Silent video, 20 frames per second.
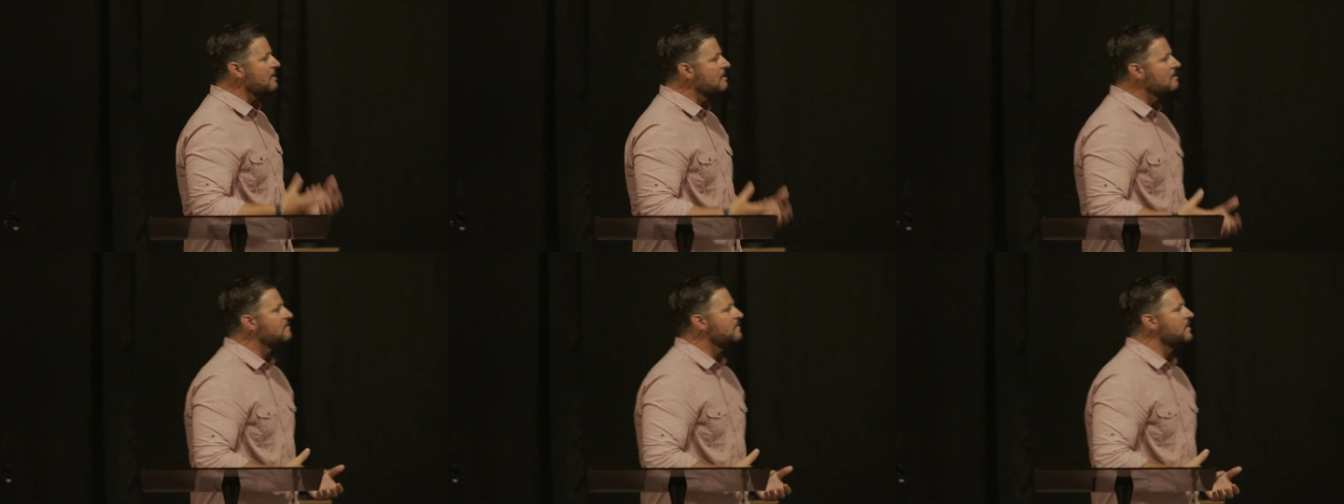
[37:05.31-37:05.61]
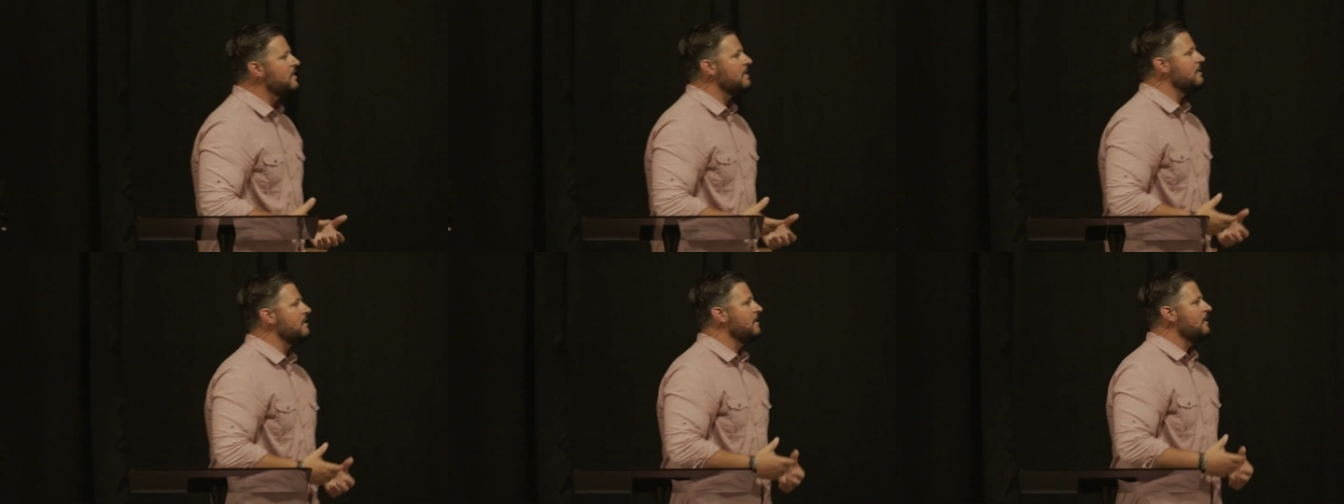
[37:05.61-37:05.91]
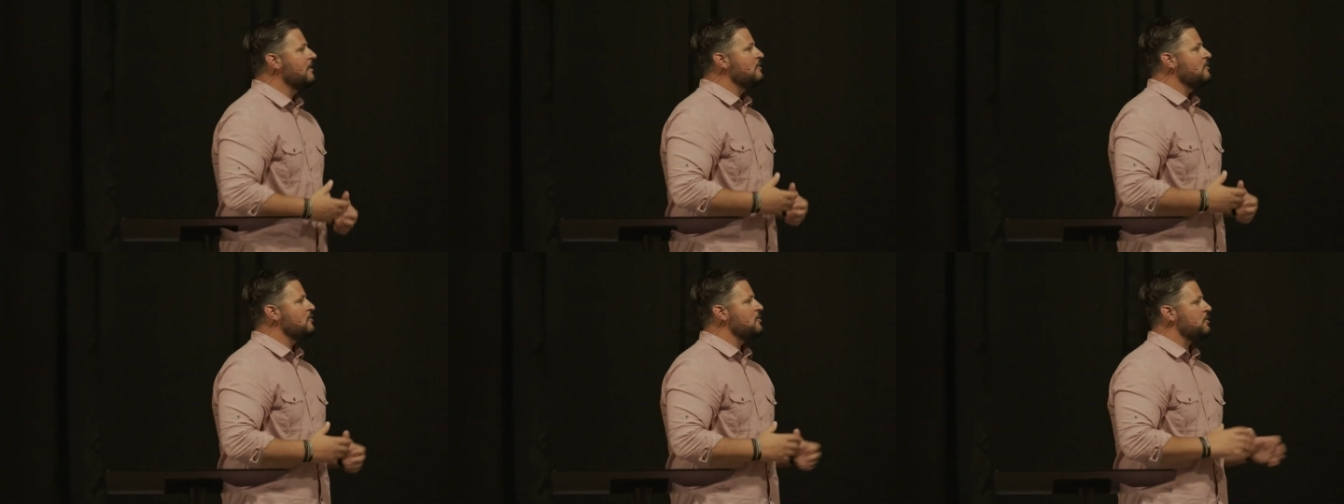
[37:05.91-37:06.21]
envy,
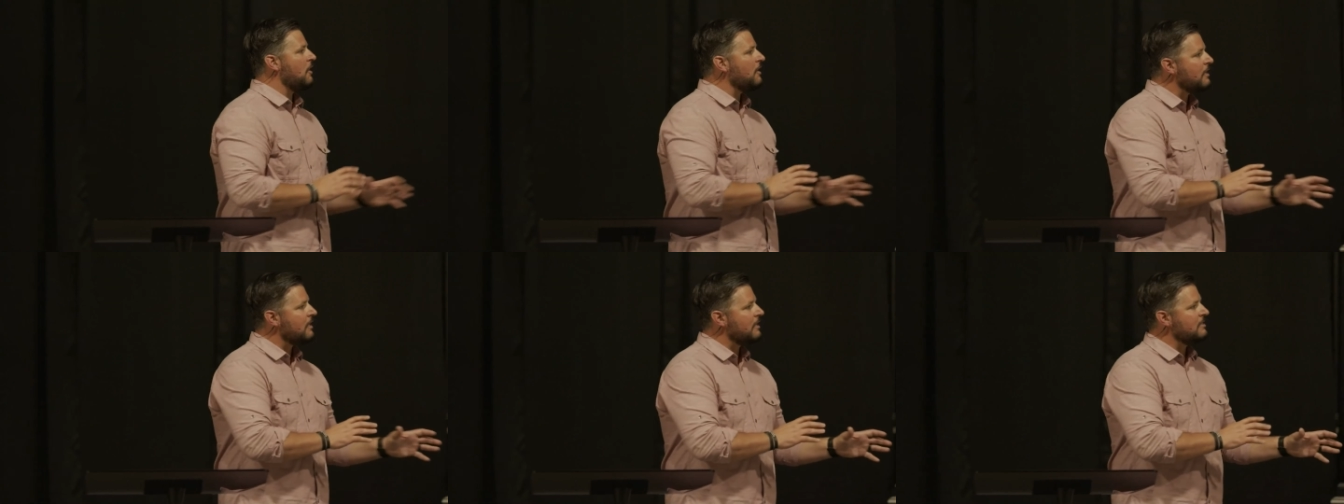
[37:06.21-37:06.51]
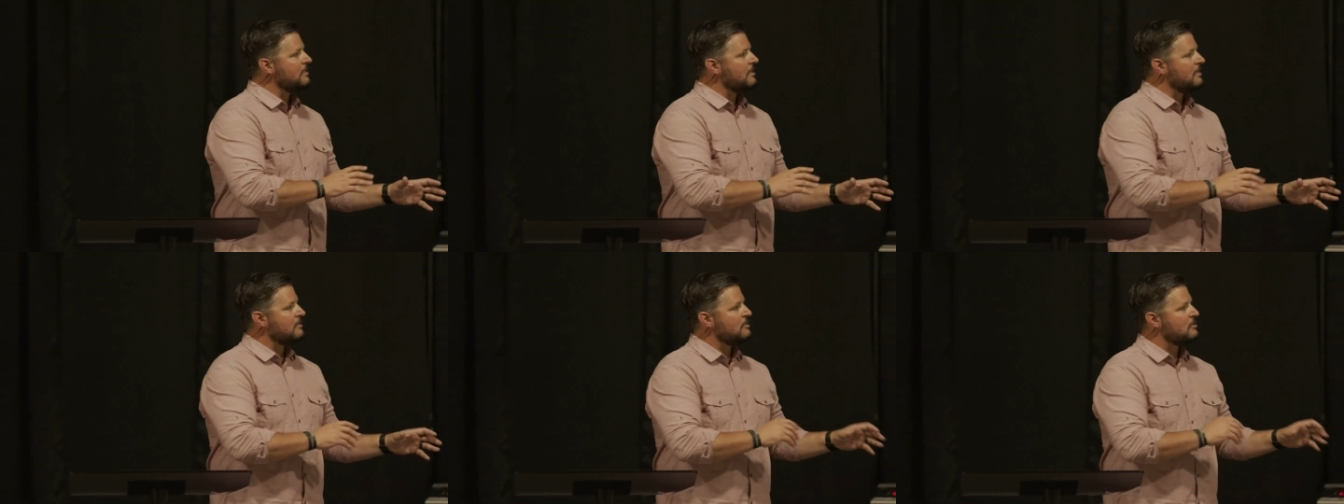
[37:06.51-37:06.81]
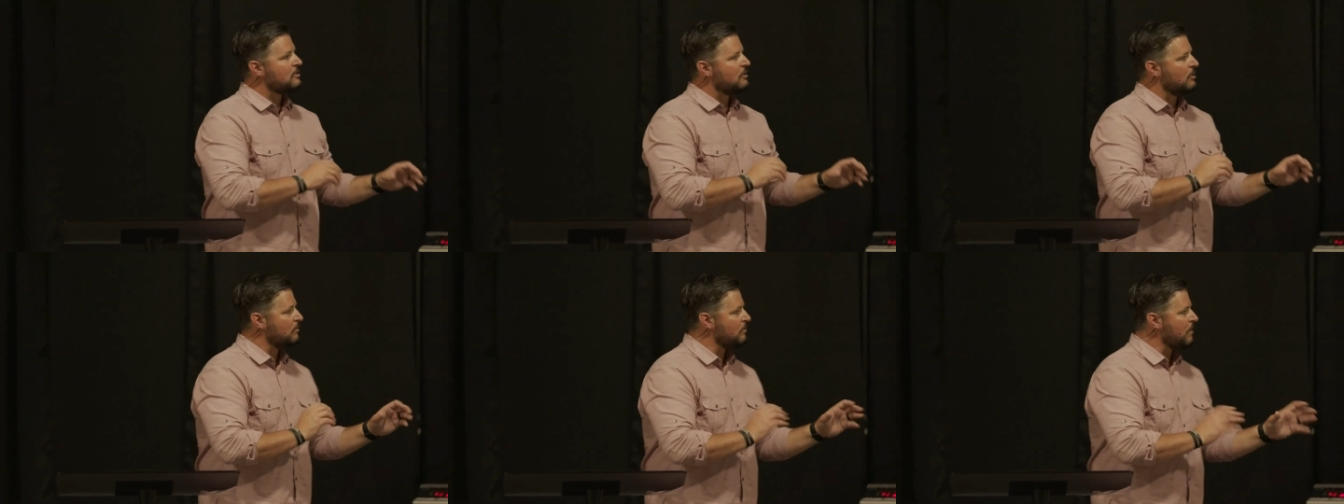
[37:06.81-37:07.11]

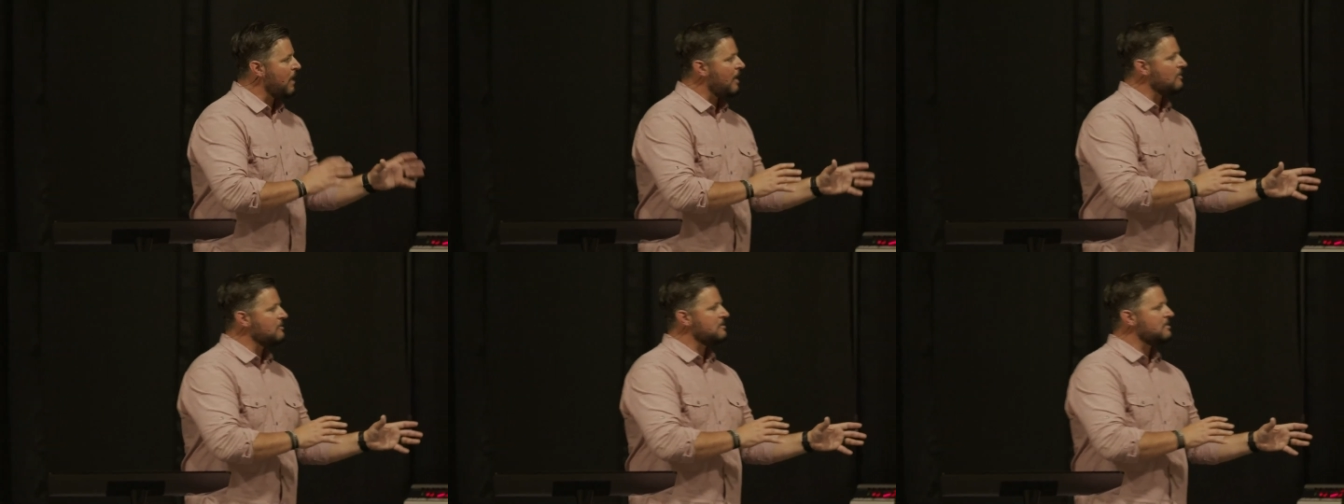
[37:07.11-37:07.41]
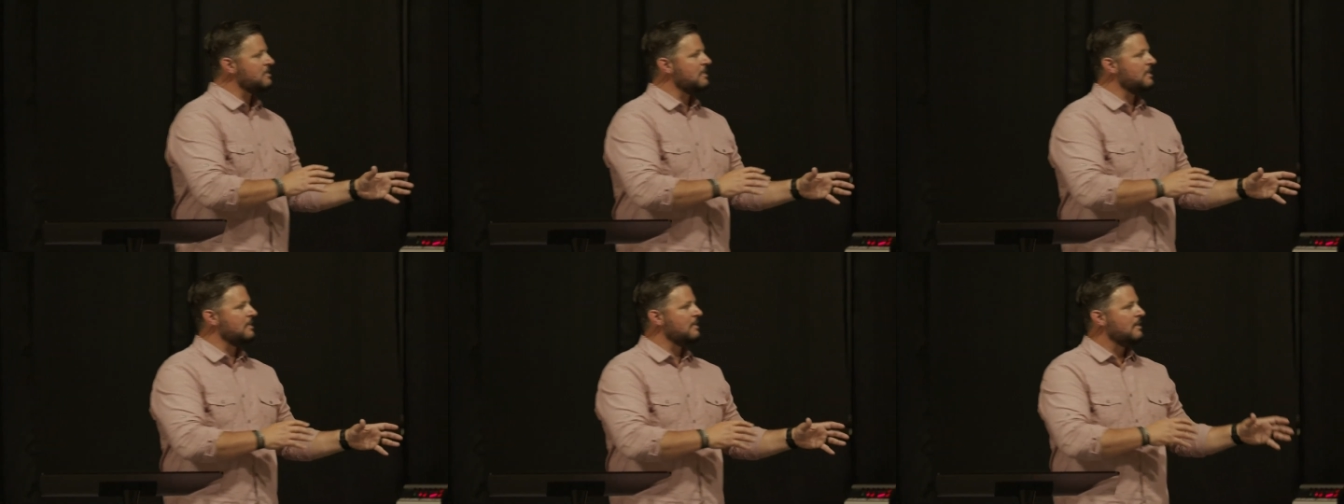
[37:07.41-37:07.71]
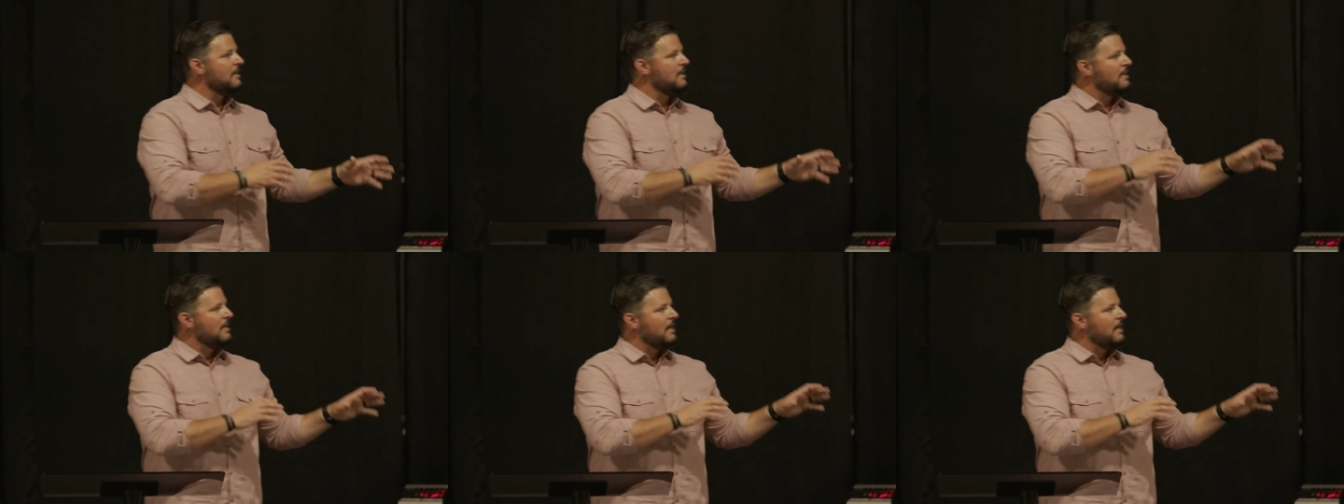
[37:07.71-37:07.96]
drunkenness, carousing,